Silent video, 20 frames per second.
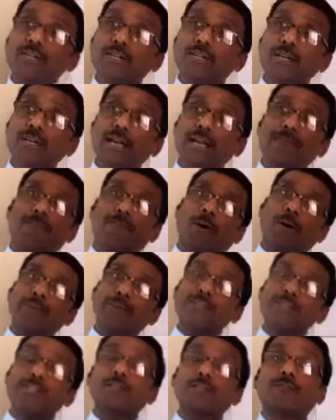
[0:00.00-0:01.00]
and
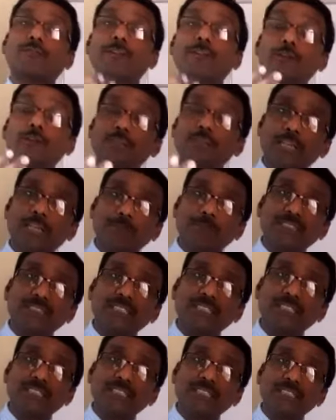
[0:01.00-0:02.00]
formation of a new
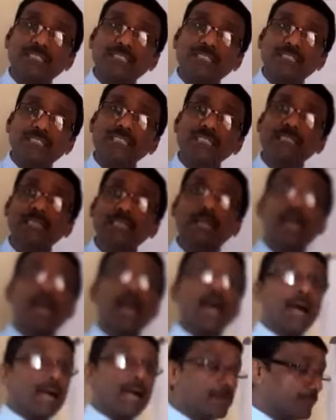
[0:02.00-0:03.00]
substance,
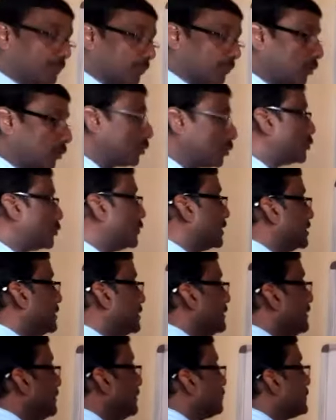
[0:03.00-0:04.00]
and moreover,
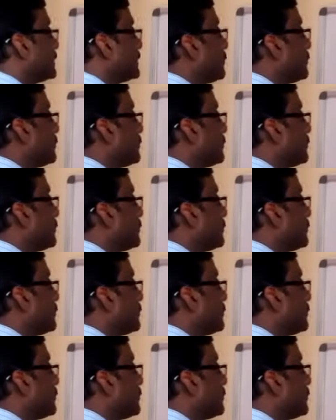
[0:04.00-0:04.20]
the